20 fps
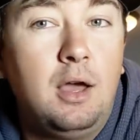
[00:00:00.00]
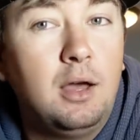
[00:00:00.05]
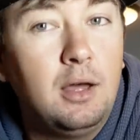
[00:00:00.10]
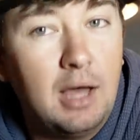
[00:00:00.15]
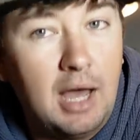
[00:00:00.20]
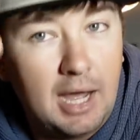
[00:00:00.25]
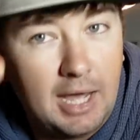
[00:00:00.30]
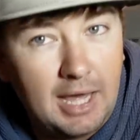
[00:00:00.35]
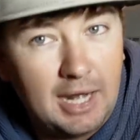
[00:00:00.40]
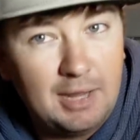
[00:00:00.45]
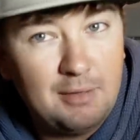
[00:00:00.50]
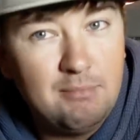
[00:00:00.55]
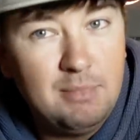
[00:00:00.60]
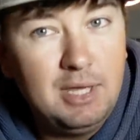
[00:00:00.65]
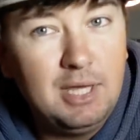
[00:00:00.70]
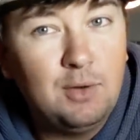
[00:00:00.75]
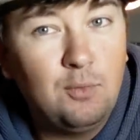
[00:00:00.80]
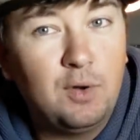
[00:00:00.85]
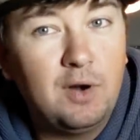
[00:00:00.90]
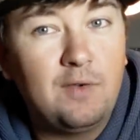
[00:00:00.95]
I gotta
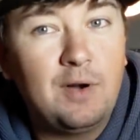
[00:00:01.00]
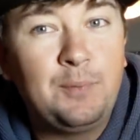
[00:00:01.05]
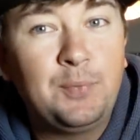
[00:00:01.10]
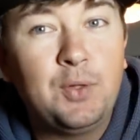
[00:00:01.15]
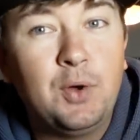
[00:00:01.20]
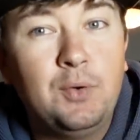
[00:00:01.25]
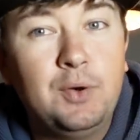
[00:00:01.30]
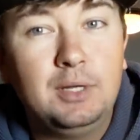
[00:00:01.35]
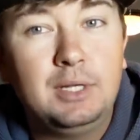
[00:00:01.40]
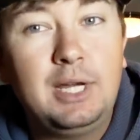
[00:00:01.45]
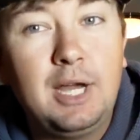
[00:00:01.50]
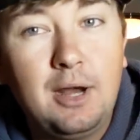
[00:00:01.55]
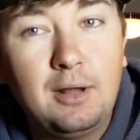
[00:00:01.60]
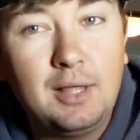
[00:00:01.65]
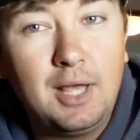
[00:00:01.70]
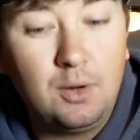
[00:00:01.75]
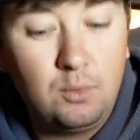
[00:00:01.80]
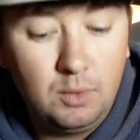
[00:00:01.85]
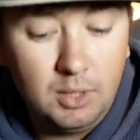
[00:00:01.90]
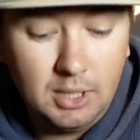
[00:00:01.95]
admit, whenever I'm throwing a
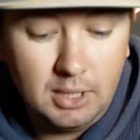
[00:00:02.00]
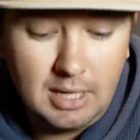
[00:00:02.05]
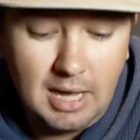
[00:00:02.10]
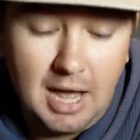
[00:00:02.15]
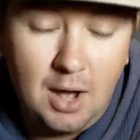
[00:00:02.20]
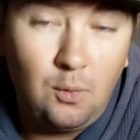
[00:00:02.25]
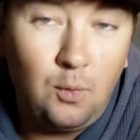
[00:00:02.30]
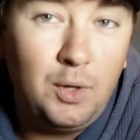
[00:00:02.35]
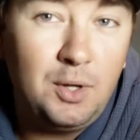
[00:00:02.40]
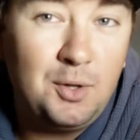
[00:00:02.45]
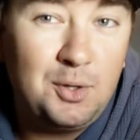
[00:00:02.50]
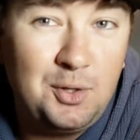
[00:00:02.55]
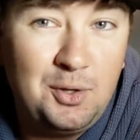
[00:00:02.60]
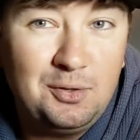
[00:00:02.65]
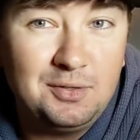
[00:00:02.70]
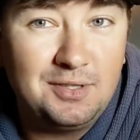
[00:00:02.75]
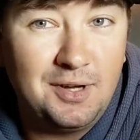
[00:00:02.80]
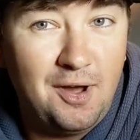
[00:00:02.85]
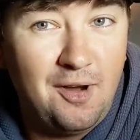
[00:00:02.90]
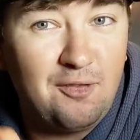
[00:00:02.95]
Carolina rig, I will
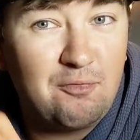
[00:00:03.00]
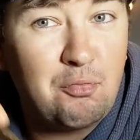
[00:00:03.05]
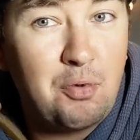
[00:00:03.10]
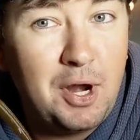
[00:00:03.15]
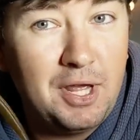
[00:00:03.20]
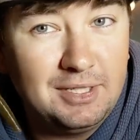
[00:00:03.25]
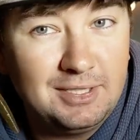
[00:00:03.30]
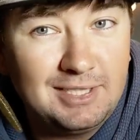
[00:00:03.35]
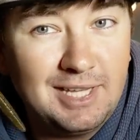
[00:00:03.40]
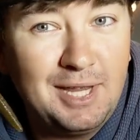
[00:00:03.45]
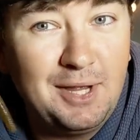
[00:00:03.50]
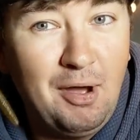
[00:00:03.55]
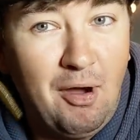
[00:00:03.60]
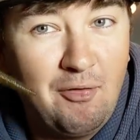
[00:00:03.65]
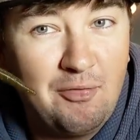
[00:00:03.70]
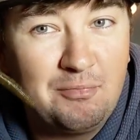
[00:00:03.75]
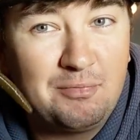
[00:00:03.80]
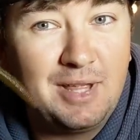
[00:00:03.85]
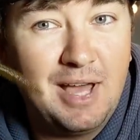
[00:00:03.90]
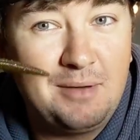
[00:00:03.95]
use an off-brand Senko
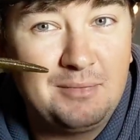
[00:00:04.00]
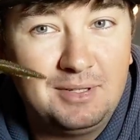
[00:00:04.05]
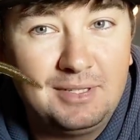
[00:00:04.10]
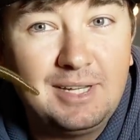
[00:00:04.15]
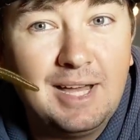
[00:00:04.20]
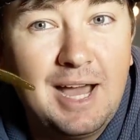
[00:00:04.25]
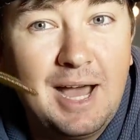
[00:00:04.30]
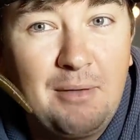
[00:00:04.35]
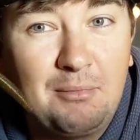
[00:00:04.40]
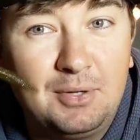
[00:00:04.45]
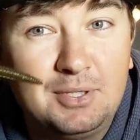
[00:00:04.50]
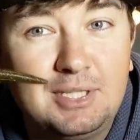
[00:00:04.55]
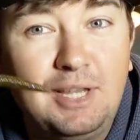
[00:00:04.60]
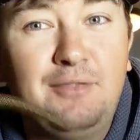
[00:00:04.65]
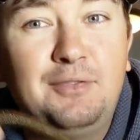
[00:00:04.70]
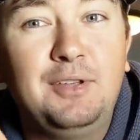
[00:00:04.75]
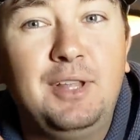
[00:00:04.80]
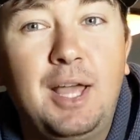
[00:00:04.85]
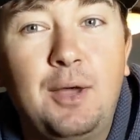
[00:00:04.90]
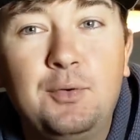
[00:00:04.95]
from time to time, because I
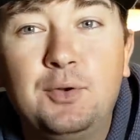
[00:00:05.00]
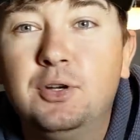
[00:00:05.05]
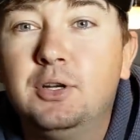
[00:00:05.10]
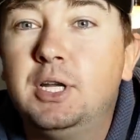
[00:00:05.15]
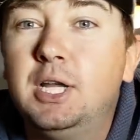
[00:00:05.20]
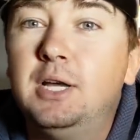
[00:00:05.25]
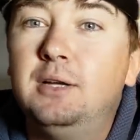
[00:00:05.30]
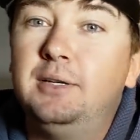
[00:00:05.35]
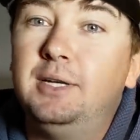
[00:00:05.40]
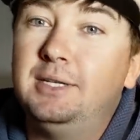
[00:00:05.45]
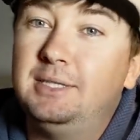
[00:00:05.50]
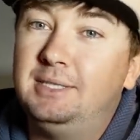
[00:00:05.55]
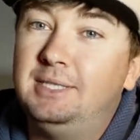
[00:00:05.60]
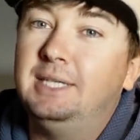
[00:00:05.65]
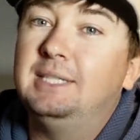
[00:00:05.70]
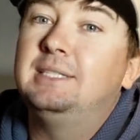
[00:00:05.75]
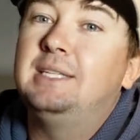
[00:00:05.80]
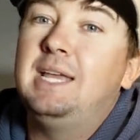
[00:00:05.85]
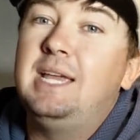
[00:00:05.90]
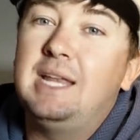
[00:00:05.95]
feel like when you're down there
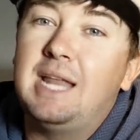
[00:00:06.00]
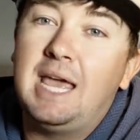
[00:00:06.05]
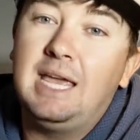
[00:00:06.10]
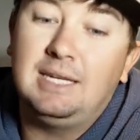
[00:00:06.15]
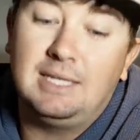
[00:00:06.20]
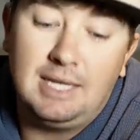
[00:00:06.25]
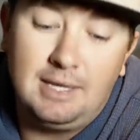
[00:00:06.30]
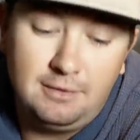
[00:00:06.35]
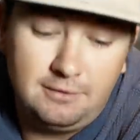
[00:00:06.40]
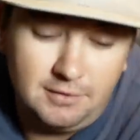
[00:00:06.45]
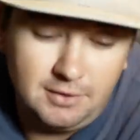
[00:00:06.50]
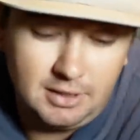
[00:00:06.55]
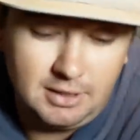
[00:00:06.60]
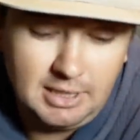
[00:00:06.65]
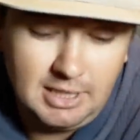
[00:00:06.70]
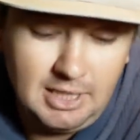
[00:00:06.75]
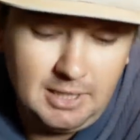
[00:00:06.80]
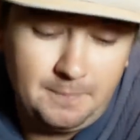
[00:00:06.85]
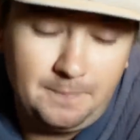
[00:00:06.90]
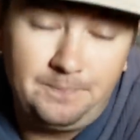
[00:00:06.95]
16, 18 foot
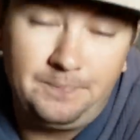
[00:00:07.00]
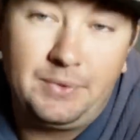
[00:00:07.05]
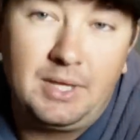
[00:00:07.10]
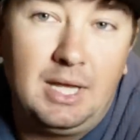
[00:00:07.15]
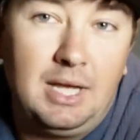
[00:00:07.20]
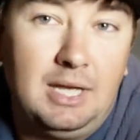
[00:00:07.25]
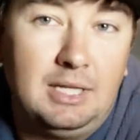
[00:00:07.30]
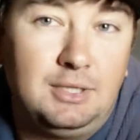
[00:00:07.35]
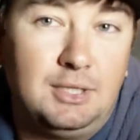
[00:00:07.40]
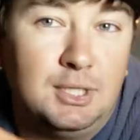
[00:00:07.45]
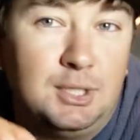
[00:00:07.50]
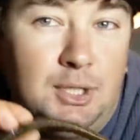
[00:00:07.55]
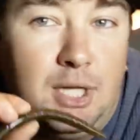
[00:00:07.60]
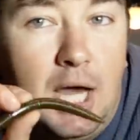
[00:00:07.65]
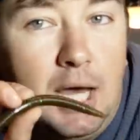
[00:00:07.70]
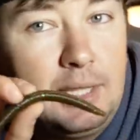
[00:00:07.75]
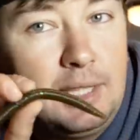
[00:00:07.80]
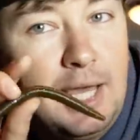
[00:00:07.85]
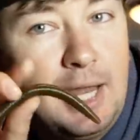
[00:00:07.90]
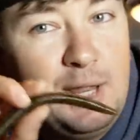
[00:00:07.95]
deep, it's just
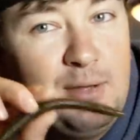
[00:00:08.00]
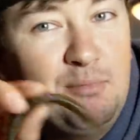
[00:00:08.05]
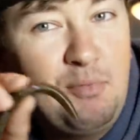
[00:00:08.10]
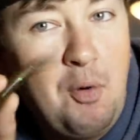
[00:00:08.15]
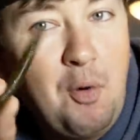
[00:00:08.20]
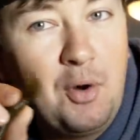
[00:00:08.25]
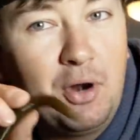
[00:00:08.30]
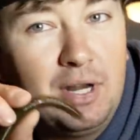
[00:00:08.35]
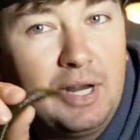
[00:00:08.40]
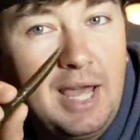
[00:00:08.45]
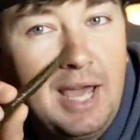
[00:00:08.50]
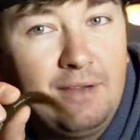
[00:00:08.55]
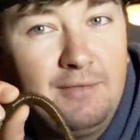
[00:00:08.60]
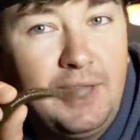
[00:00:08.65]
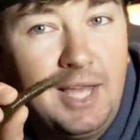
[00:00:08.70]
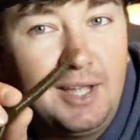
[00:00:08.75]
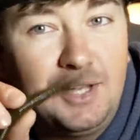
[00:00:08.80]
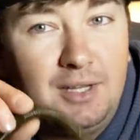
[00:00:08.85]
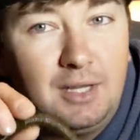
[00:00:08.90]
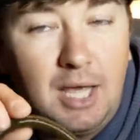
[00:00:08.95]
not that important to have
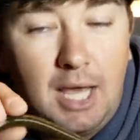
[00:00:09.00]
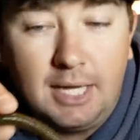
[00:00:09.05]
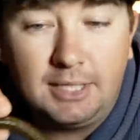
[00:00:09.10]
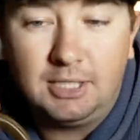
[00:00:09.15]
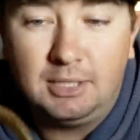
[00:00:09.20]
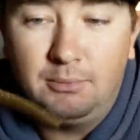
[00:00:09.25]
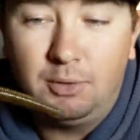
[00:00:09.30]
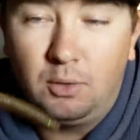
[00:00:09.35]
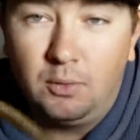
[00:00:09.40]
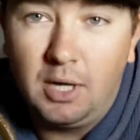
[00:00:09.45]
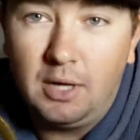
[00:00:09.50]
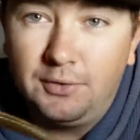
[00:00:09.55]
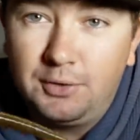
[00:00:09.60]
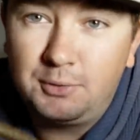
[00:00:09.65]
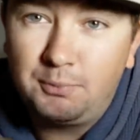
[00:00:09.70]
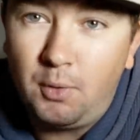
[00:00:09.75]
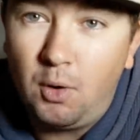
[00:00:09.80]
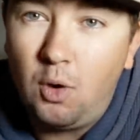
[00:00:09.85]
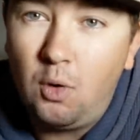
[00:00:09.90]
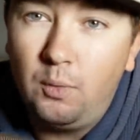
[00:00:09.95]
that good action. But around the
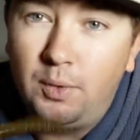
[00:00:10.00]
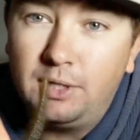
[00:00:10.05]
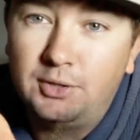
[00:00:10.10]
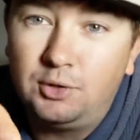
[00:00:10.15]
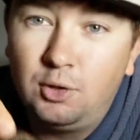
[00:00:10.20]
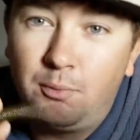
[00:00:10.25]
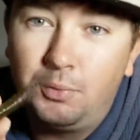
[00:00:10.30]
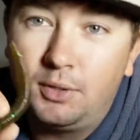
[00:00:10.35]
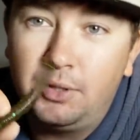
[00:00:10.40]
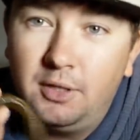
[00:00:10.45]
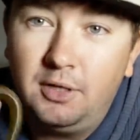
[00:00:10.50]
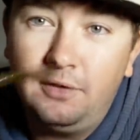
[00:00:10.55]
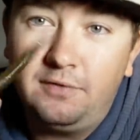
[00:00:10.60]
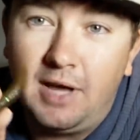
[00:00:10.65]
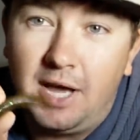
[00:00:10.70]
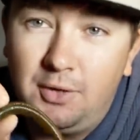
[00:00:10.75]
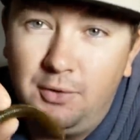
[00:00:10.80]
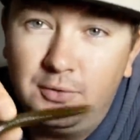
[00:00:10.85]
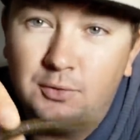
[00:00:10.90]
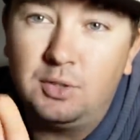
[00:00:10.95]
spawn, when it's super tough,
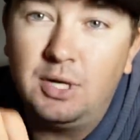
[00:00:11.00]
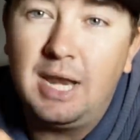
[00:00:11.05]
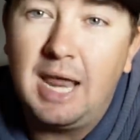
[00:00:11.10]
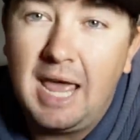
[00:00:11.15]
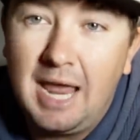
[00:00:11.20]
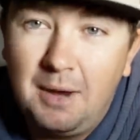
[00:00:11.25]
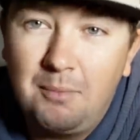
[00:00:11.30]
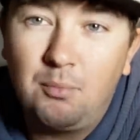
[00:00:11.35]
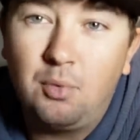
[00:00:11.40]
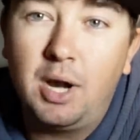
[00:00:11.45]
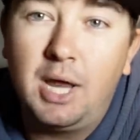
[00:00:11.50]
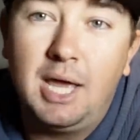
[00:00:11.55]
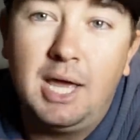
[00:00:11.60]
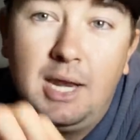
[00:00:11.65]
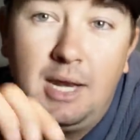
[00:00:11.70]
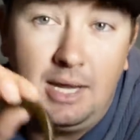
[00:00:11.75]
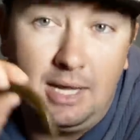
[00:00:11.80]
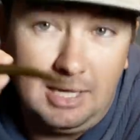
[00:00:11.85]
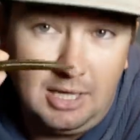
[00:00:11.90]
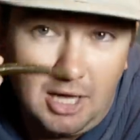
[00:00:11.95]
I use name
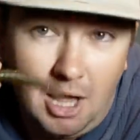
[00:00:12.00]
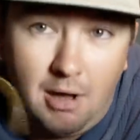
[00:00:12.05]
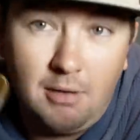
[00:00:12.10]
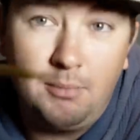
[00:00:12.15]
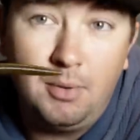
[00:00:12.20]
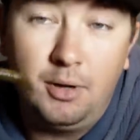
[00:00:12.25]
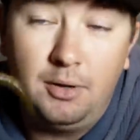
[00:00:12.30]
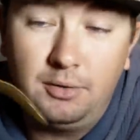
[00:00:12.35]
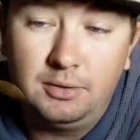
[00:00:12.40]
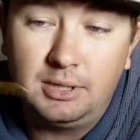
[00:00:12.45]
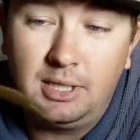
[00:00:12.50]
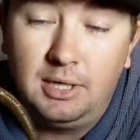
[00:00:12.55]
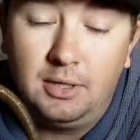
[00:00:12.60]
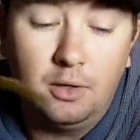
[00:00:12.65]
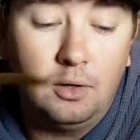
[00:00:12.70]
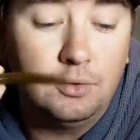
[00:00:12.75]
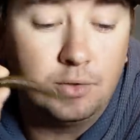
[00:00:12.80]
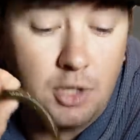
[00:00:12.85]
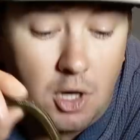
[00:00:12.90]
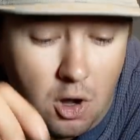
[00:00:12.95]
brand Yamamoto
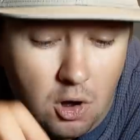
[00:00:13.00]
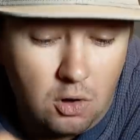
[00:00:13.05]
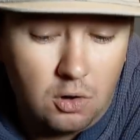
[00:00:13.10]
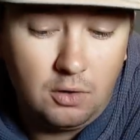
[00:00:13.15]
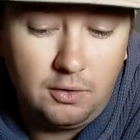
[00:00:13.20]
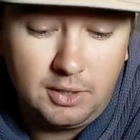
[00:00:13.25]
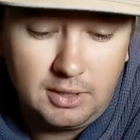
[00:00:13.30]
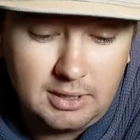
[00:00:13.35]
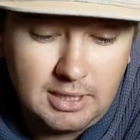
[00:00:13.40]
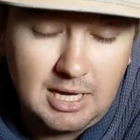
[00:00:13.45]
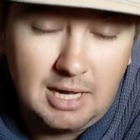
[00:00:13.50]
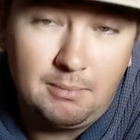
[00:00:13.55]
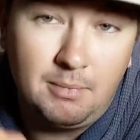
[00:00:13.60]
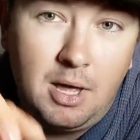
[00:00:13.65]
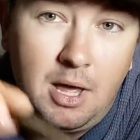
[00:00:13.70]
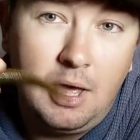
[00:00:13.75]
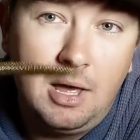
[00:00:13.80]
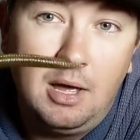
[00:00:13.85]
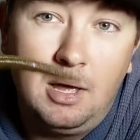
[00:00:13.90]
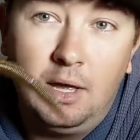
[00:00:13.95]
Senkos all the time.
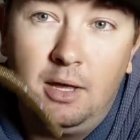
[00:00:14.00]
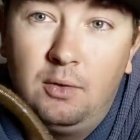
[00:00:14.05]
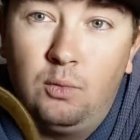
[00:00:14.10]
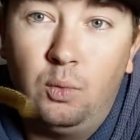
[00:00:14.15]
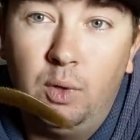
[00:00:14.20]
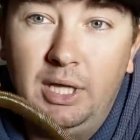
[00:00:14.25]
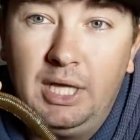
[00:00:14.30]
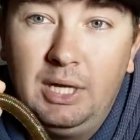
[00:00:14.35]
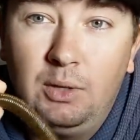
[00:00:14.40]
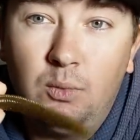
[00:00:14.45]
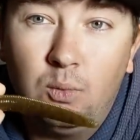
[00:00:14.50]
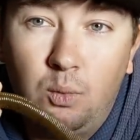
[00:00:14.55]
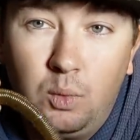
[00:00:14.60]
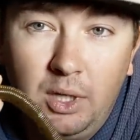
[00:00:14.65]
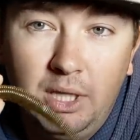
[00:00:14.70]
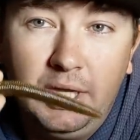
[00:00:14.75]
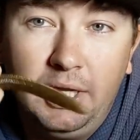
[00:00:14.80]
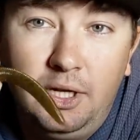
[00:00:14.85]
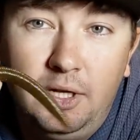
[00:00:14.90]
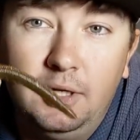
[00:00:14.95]
Really,
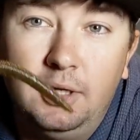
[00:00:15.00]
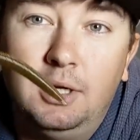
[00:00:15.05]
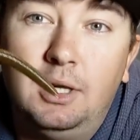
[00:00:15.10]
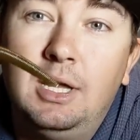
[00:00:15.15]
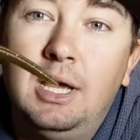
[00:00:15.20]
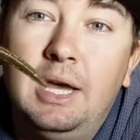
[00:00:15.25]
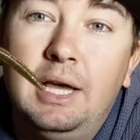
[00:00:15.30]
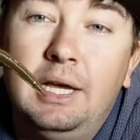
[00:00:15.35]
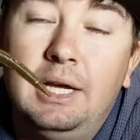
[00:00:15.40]
really good